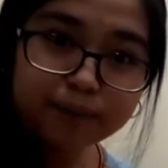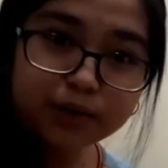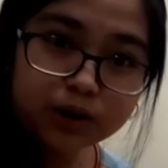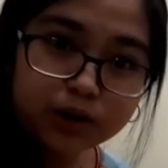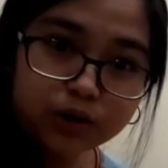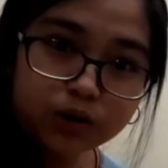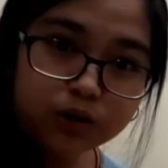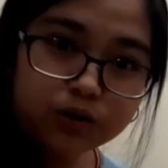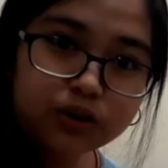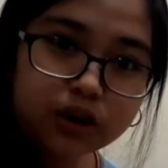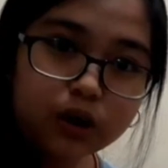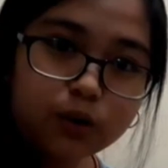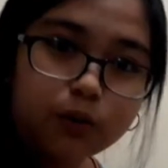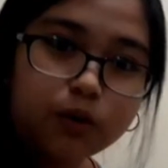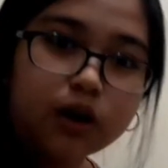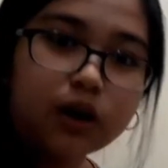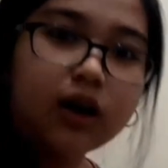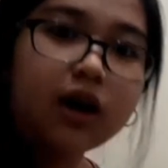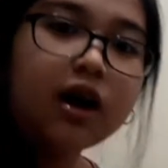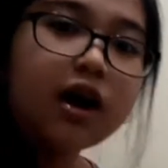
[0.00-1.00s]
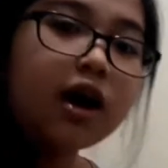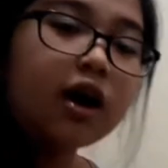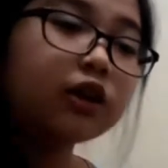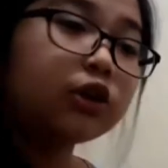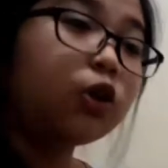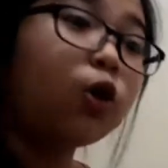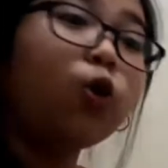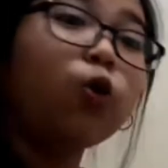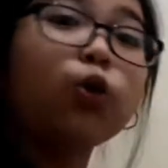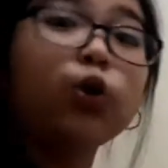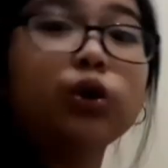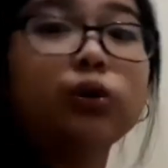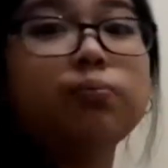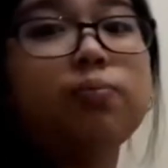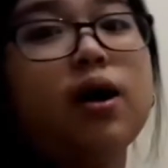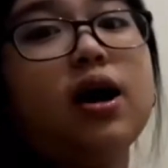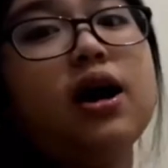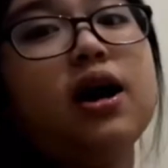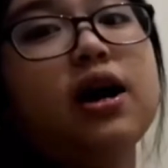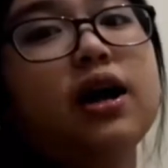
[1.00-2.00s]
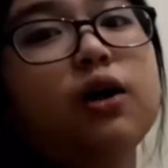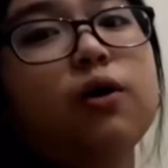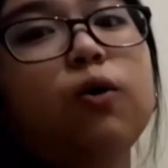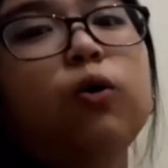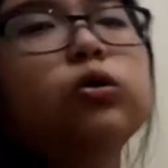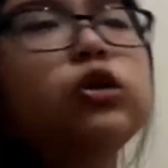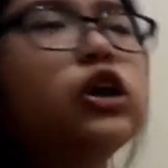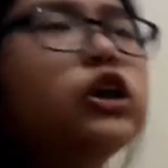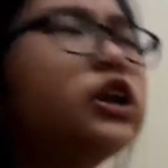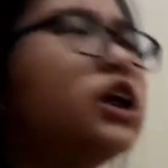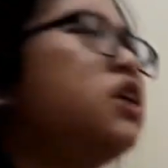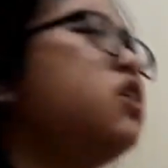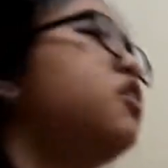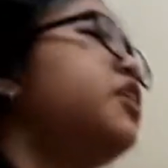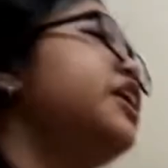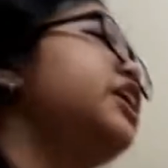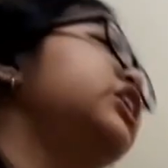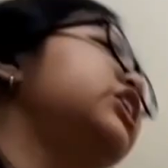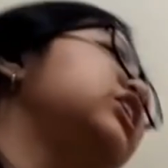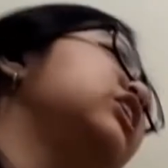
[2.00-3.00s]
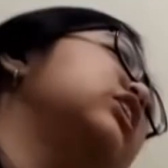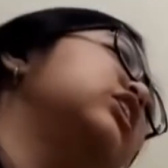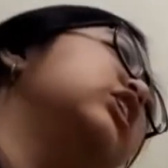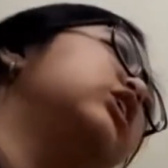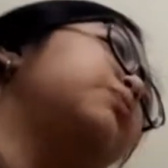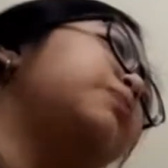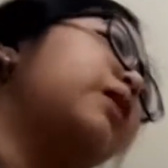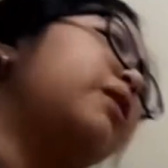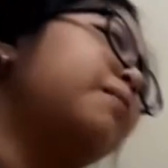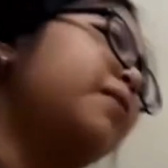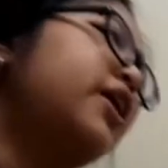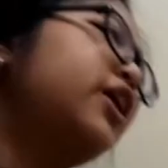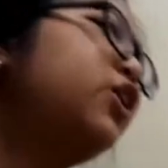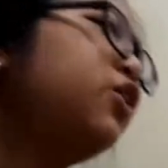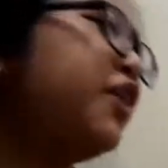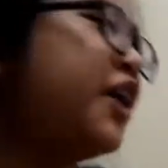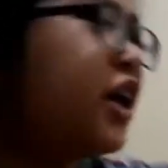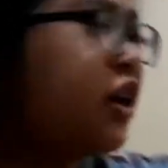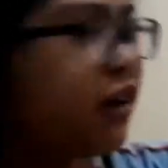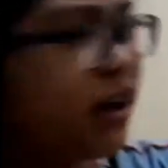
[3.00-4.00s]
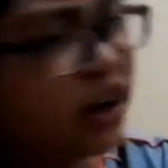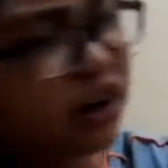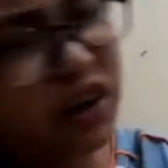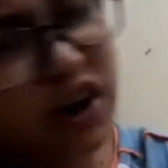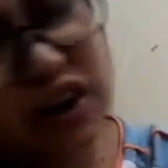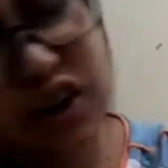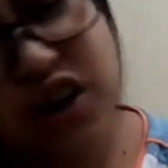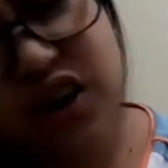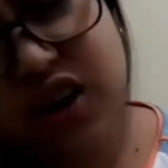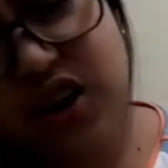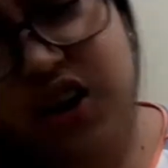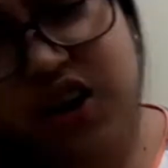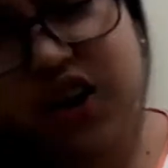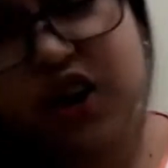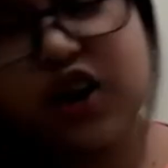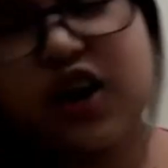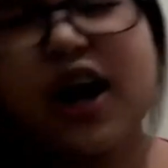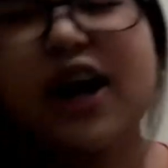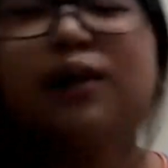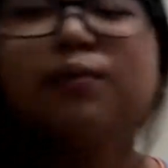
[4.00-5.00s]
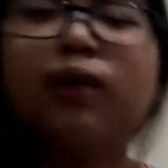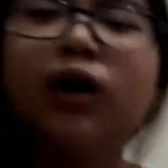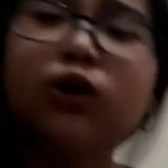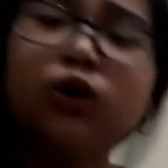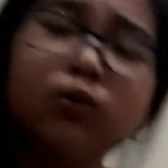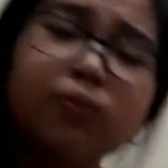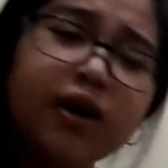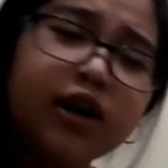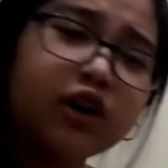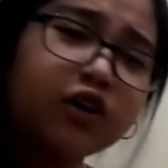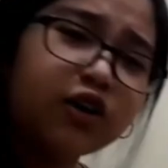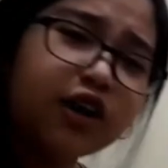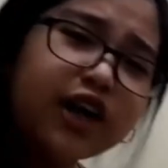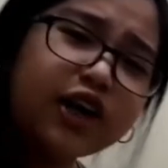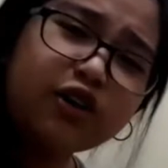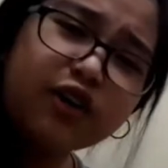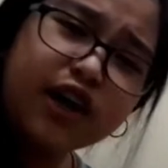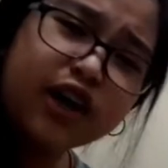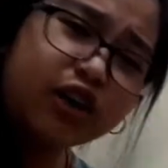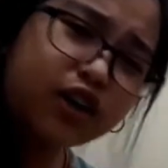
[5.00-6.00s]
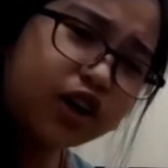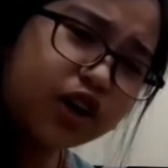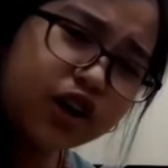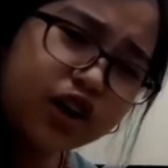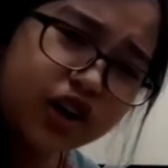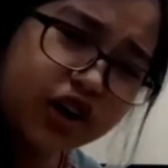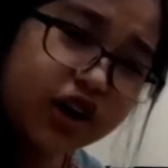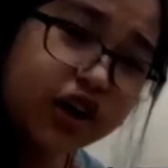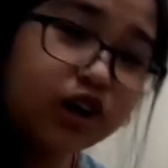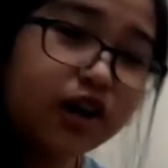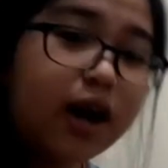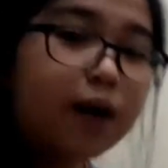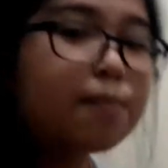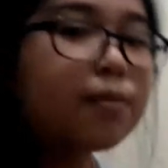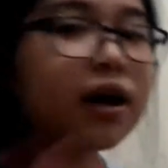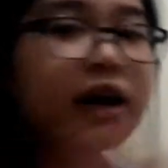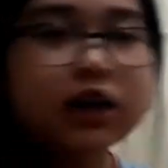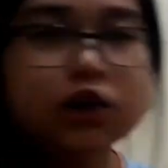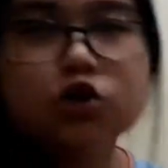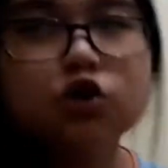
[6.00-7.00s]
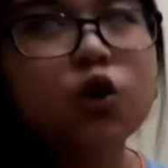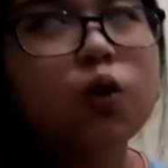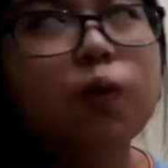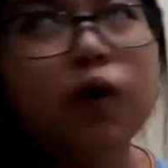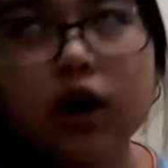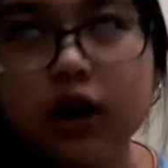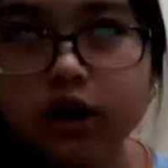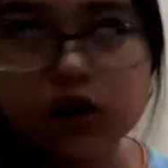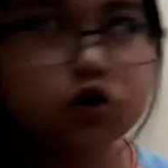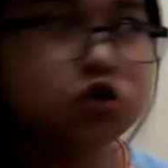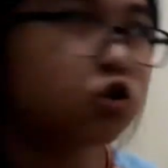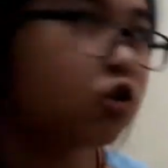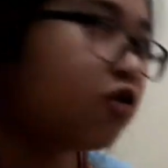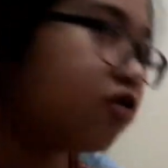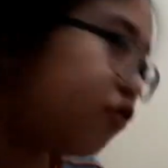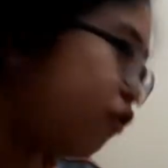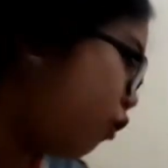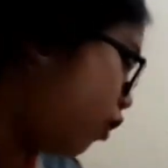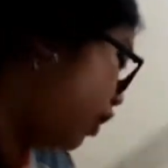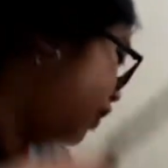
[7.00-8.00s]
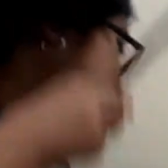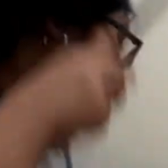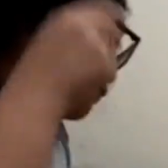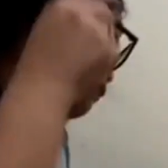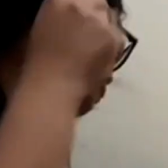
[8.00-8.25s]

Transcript: You know, they were told by older generations, by my great-great-great-great-grandma to my great-great-great-great-grandma, and so on and so forth.